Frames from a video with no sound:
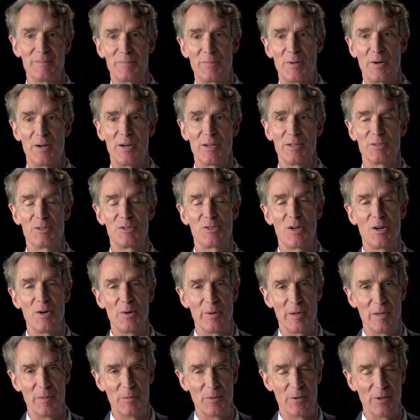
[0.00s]
part of the show
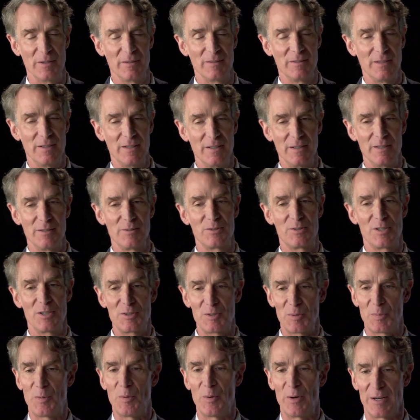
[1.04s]
anymore. It's
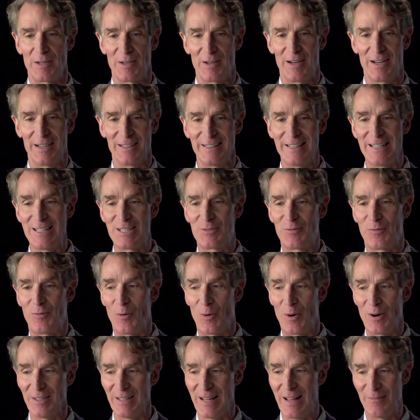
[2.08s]
disappointing on at least
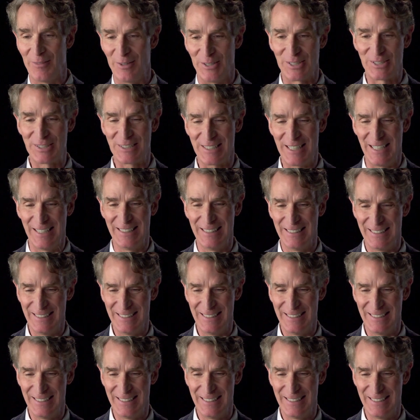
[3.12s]
4 levels.